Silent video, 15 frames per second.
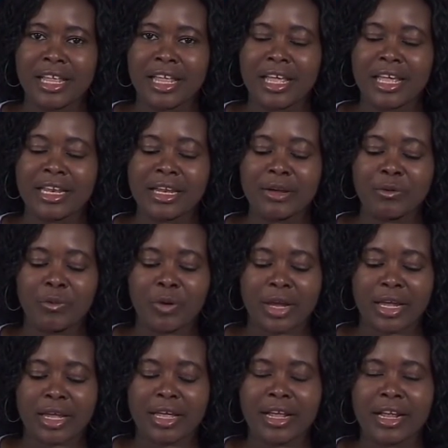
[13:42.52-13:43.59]

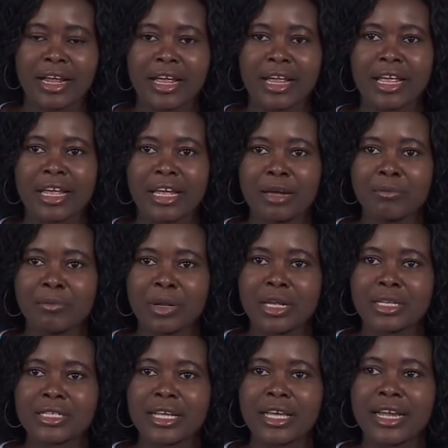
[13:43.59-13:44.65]
Anywhere a gap
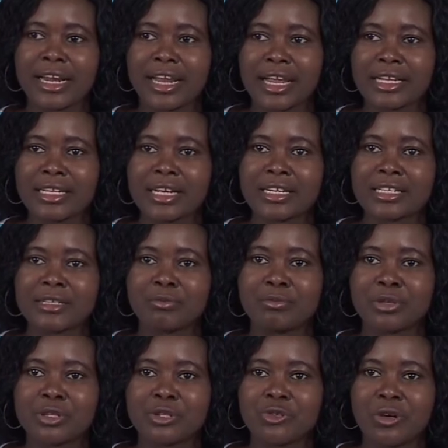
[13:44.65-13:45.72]
is created
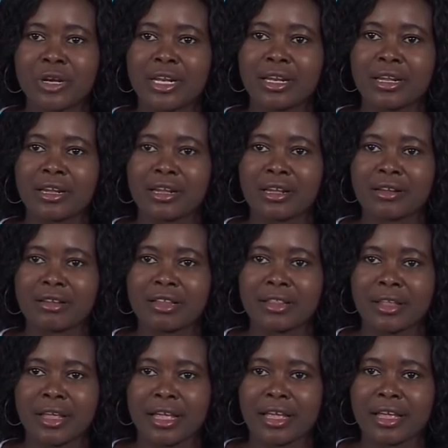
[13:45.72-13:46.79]
between
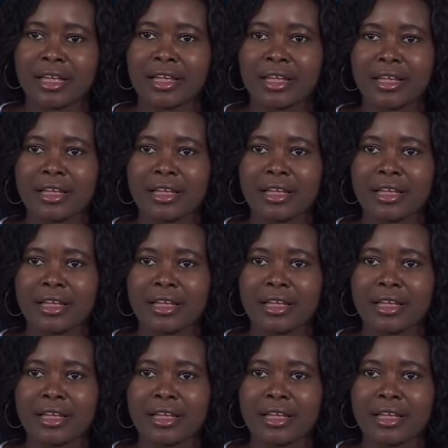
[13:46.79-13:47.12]
there,